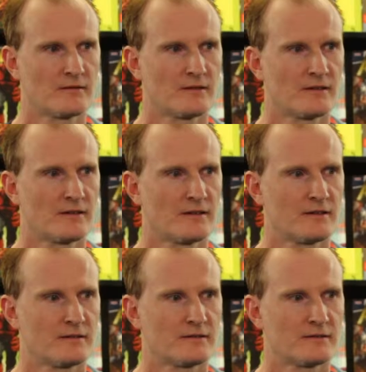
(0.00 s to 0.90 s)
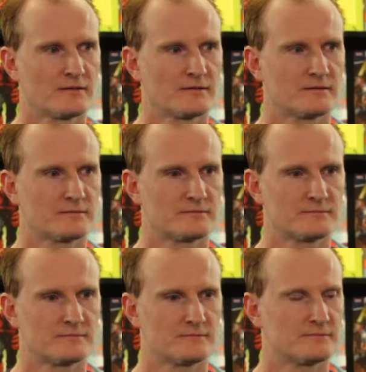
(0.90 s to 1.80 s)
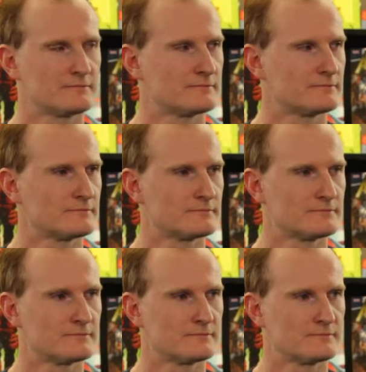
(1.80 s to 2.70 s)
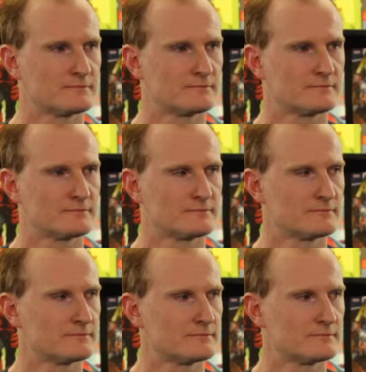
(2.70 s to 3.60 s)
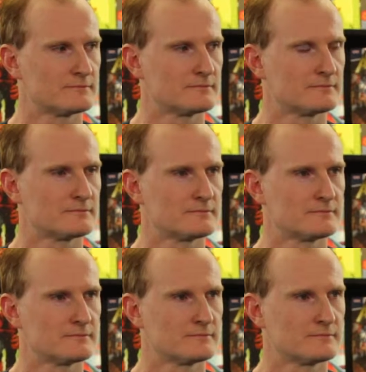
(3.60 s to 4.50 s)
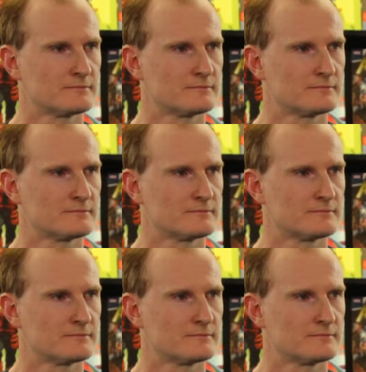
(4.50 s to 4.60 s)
No words are spoken by the person on screen.